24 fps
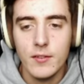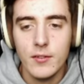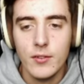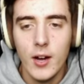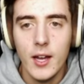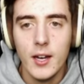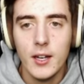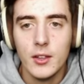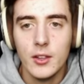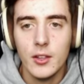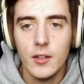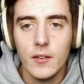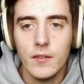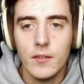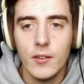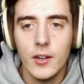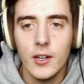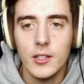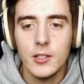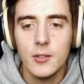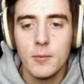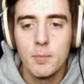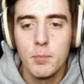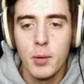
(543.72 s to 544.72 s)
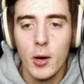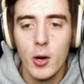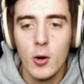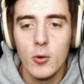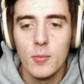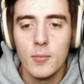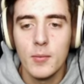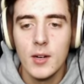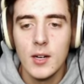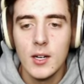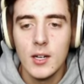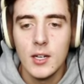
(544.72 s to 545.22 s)
right at the front.
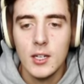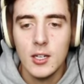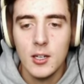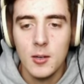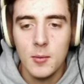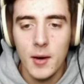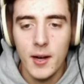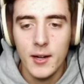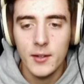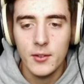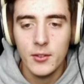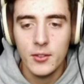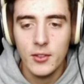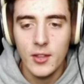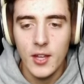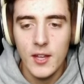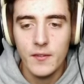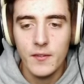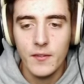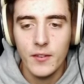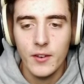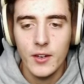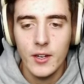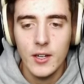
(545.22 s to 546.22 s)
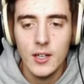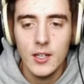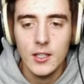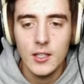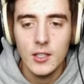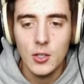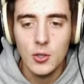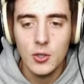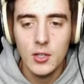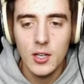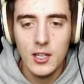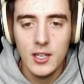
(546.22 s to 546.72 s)
Boom. Come on, thief.
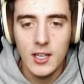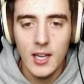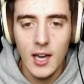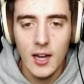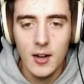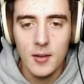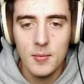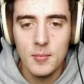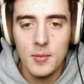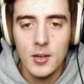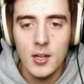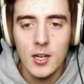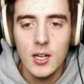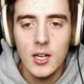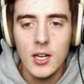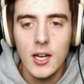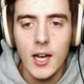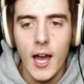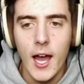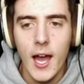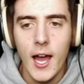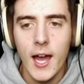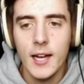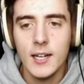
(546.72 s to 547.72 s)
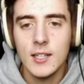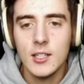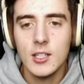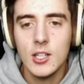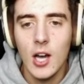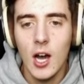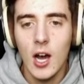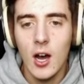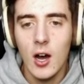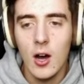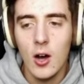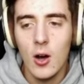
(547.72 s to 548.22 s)
You can get him. And
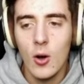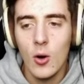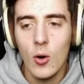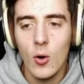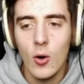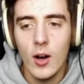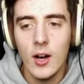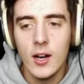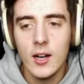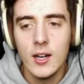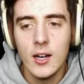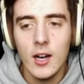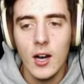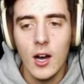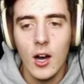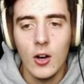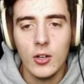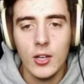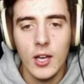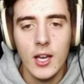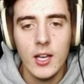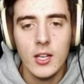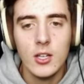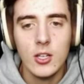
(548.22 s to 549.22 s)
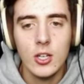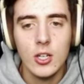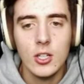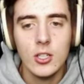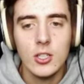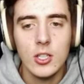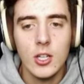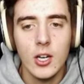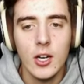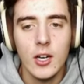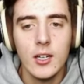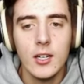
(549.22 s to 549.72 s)
go. Okay, good,
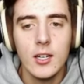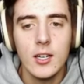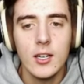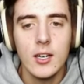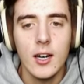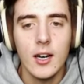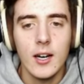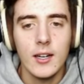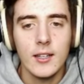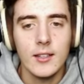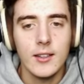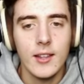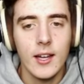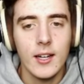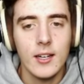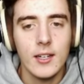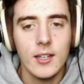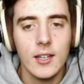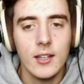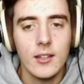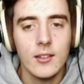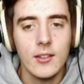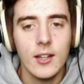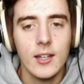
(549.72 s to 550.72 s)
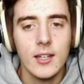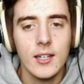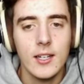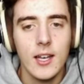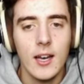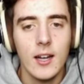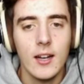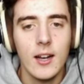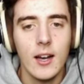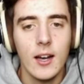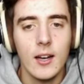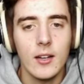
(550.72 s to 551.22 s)
good. Like then, then
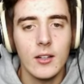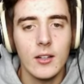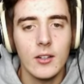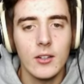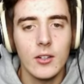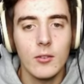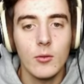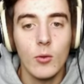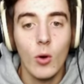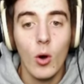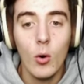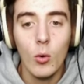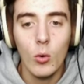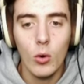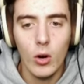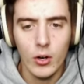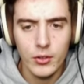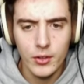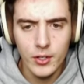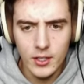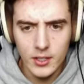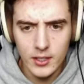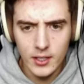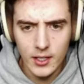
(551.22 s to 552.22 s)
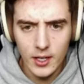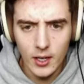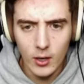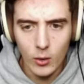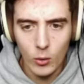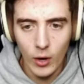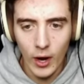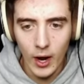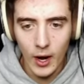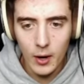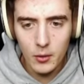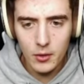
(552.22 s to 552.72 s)
again, I, the, oh, are the,
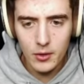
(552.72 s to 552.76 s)
how are